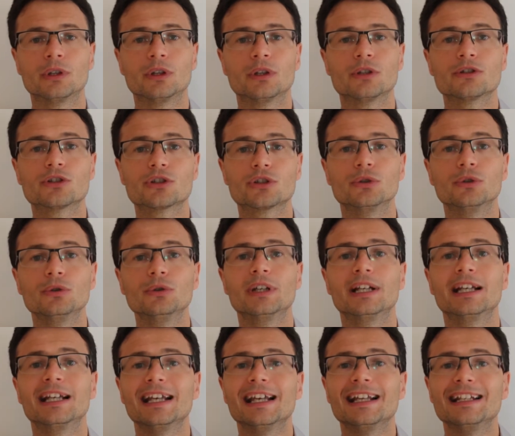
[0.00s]
Two,
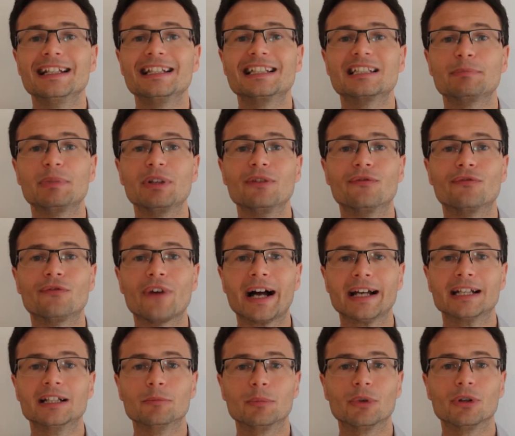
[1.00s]
it needs to be
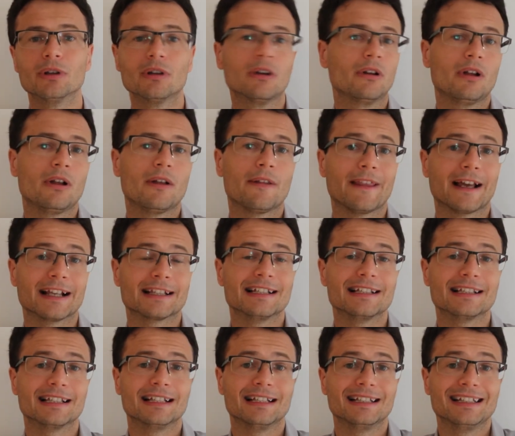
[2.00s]
viable, that
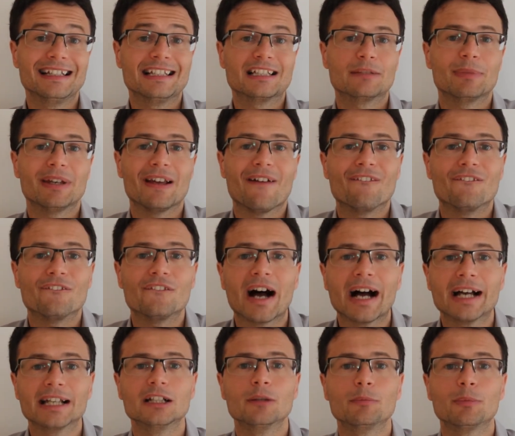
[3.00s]
is, it needs to be a
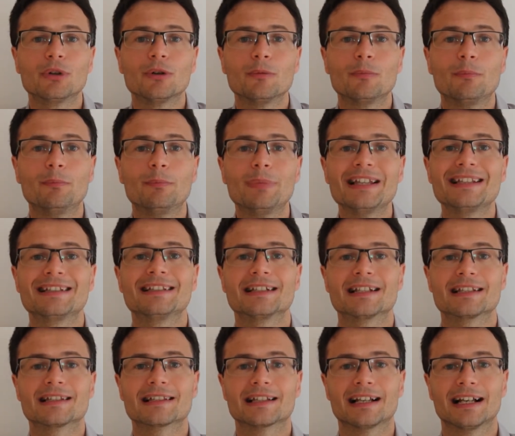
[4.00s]
viable
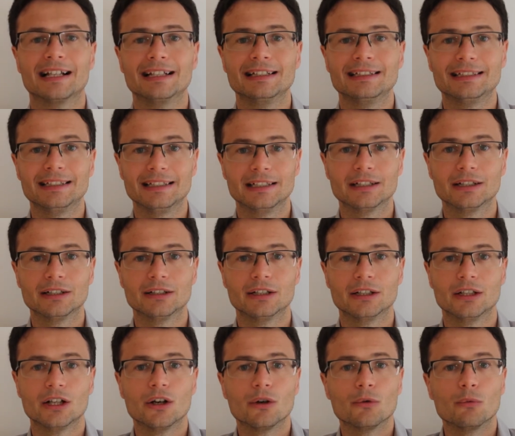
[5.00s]
business idea
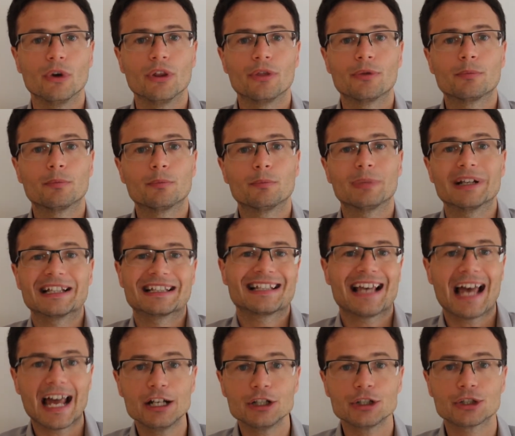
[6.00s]
with
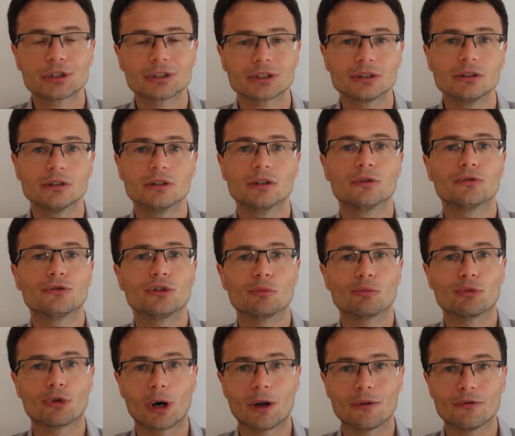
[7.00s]
potential for
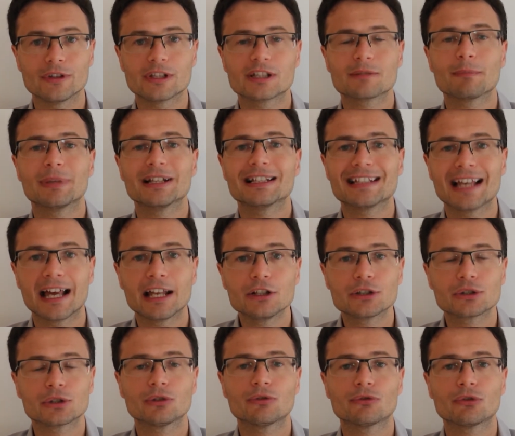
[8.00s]
profits,
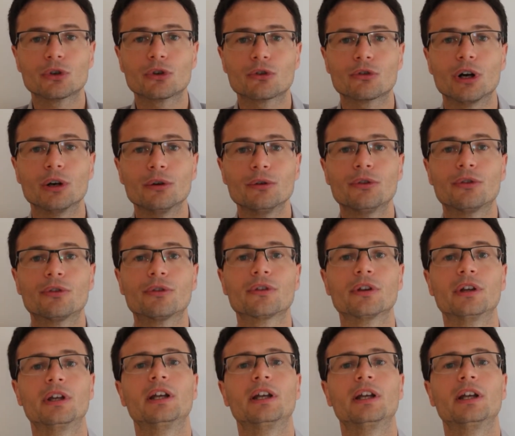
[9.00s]
potential for growth.